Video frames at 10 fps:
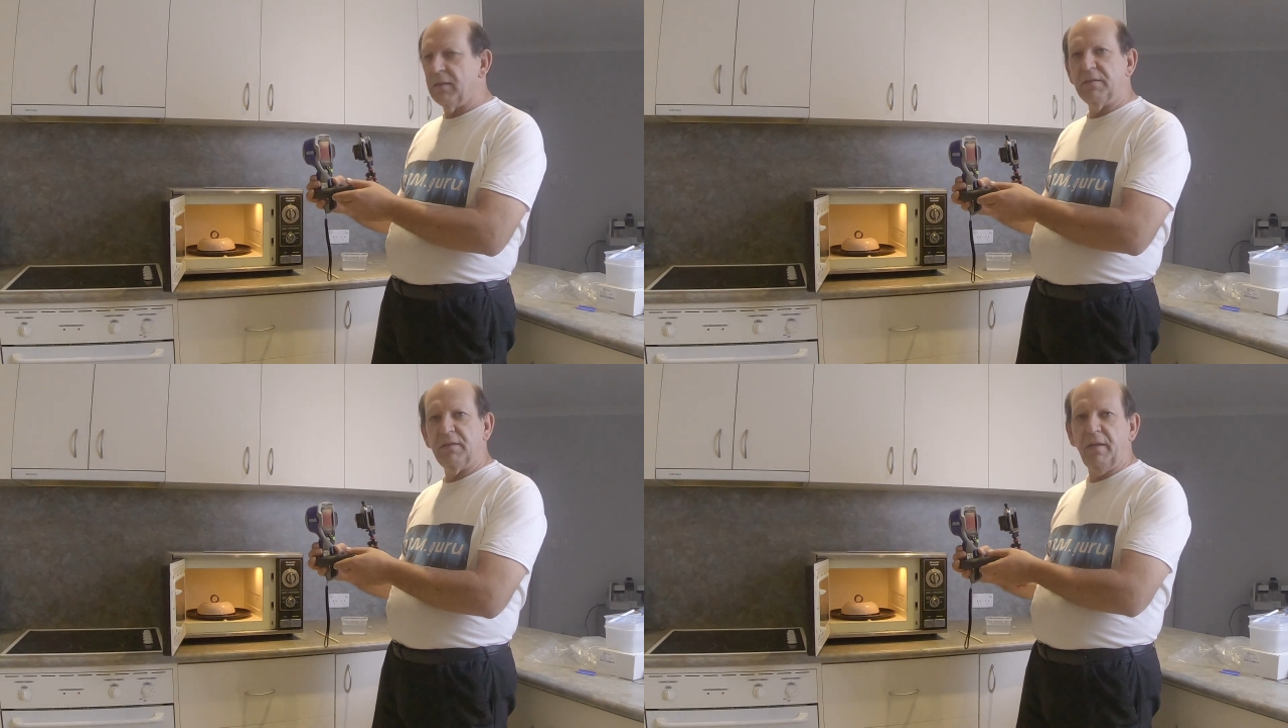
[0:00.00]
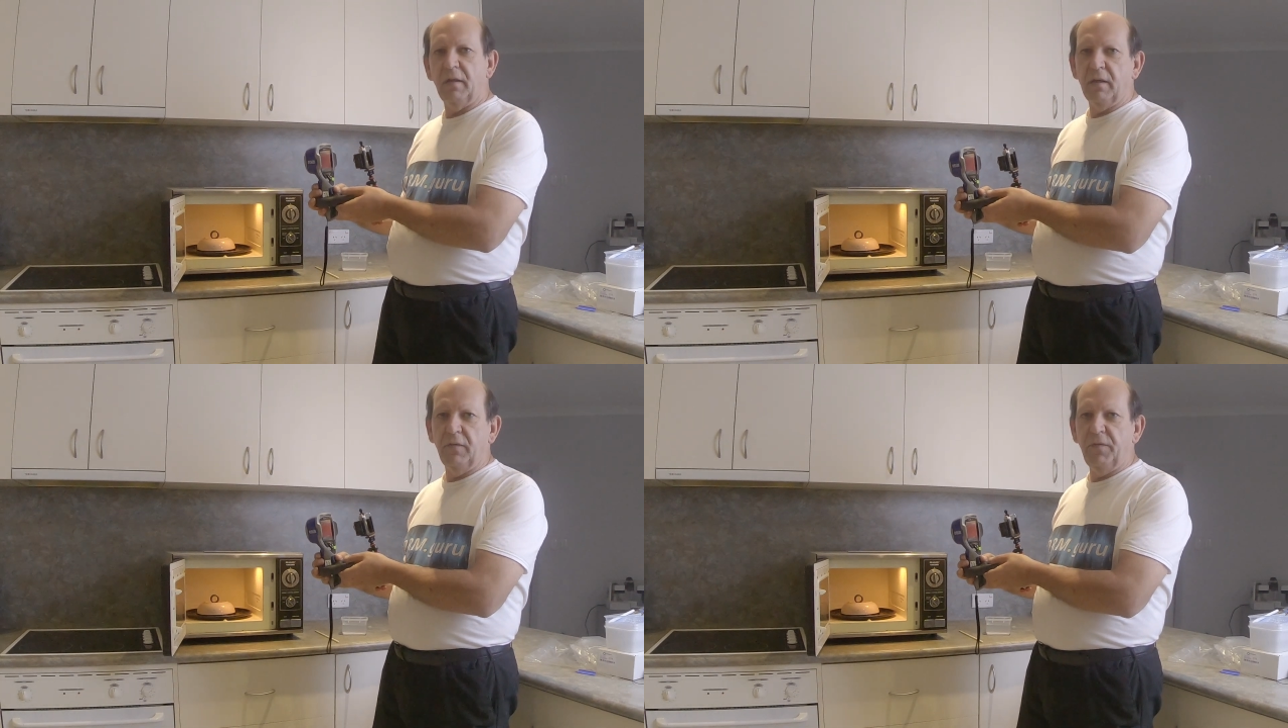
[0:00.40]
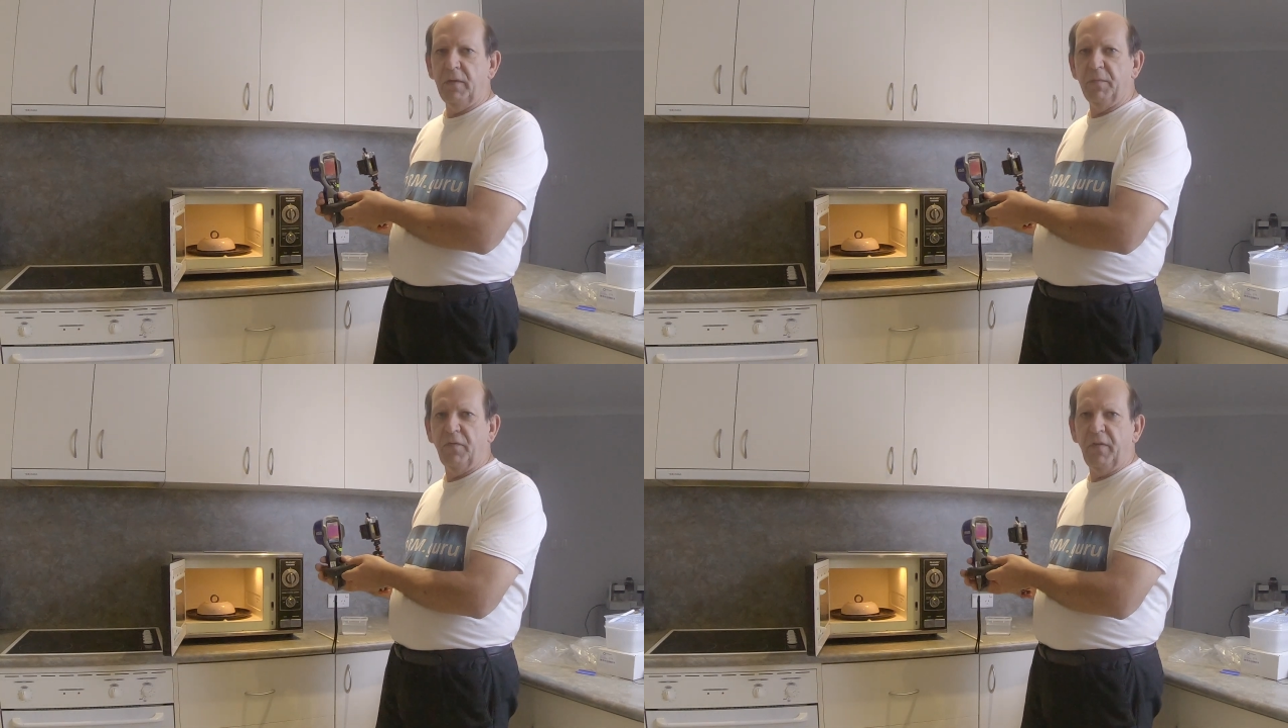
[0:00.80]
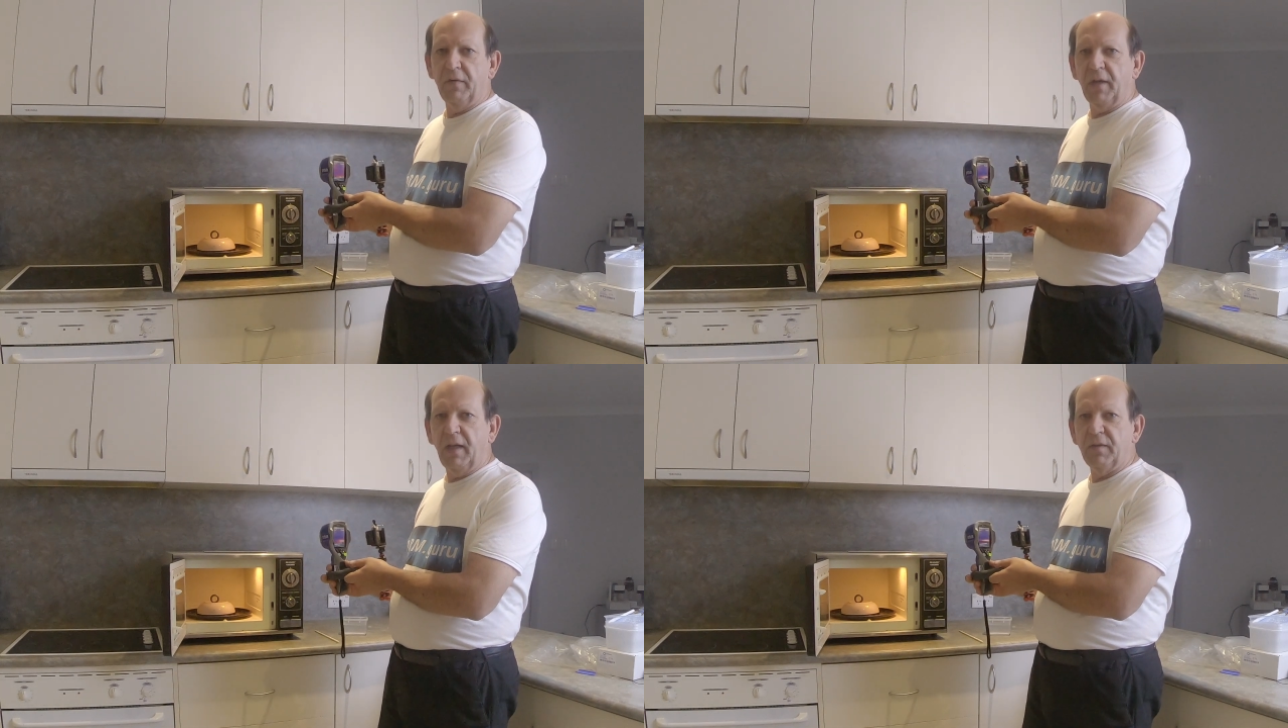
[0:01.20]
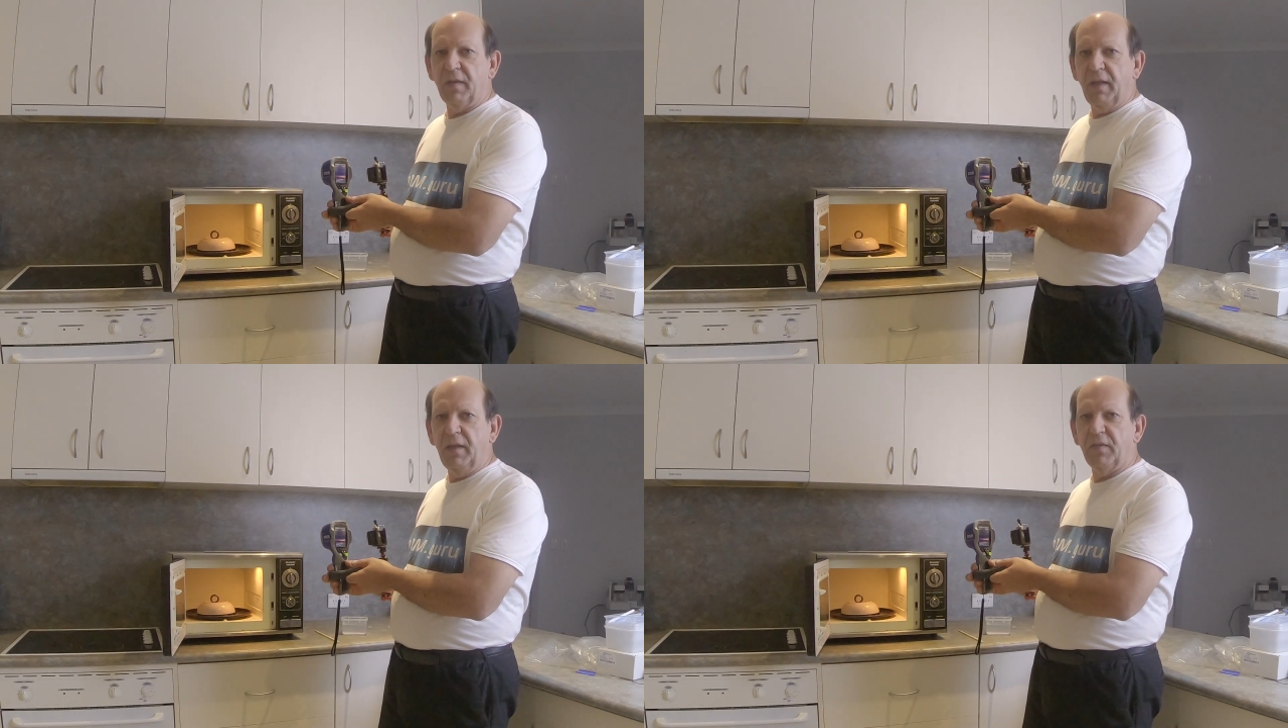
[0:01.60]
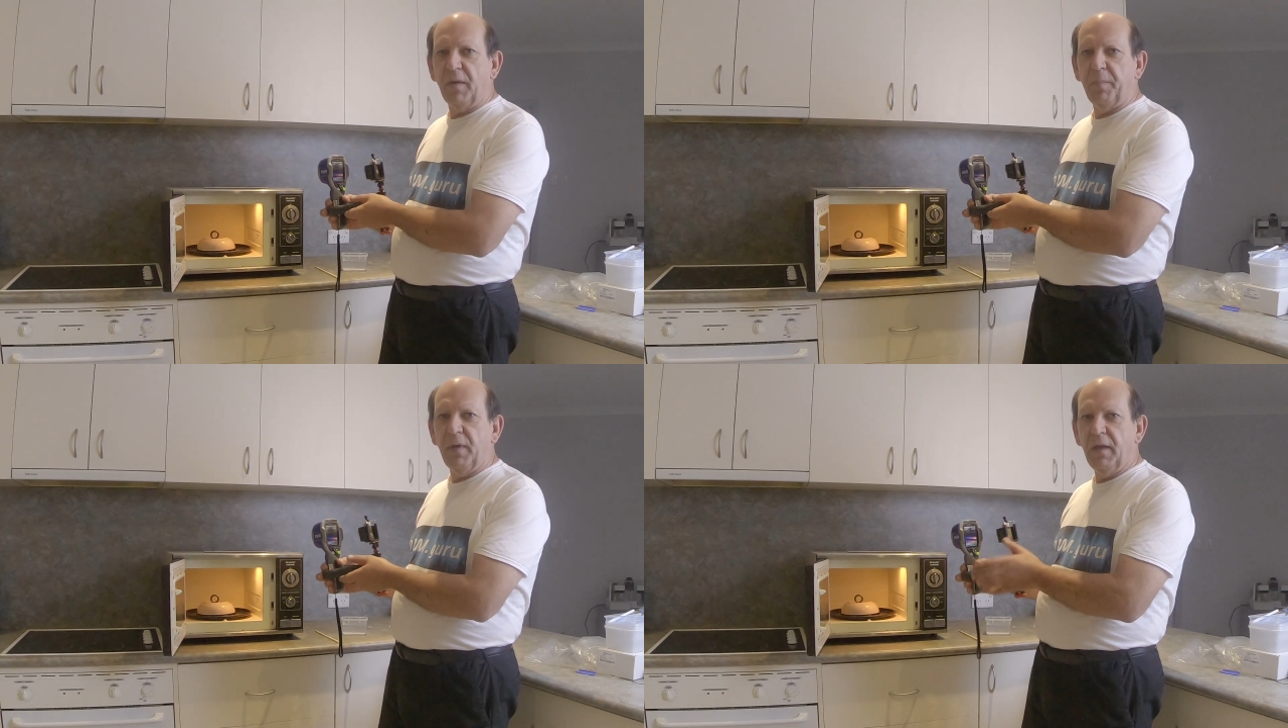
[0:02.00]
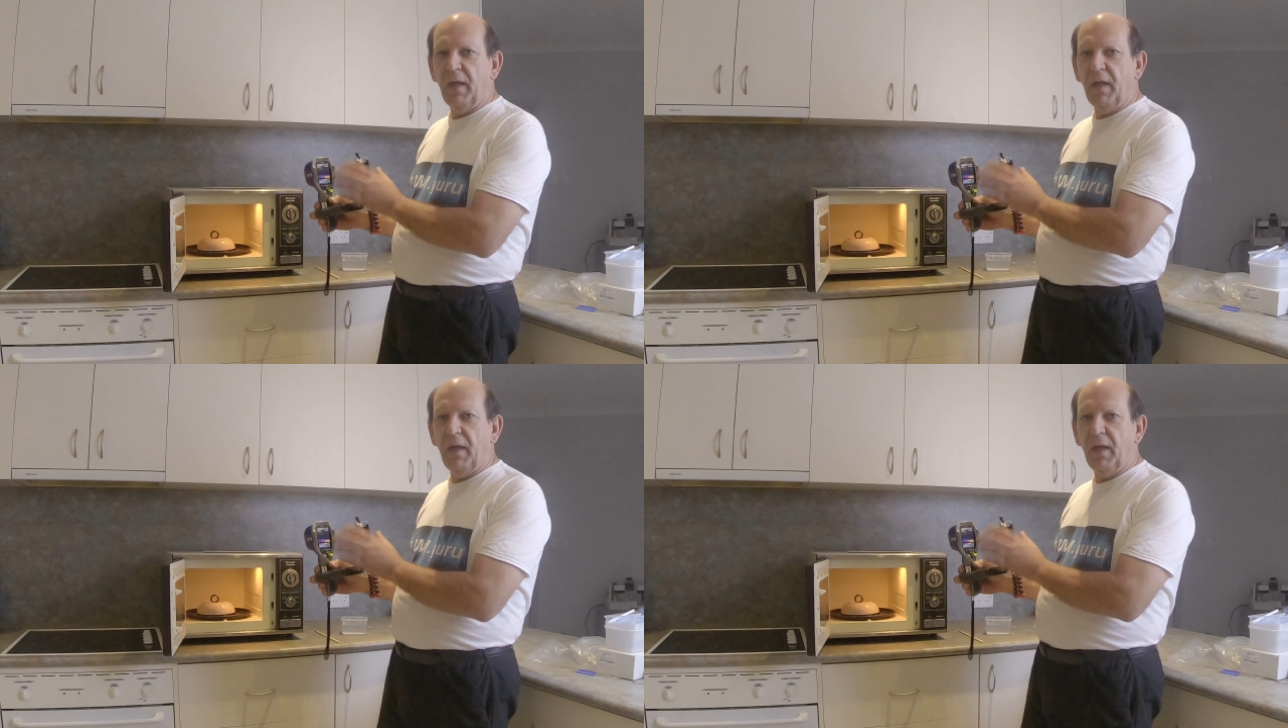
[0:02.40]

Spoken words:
so that I can film the ferrite as it heats up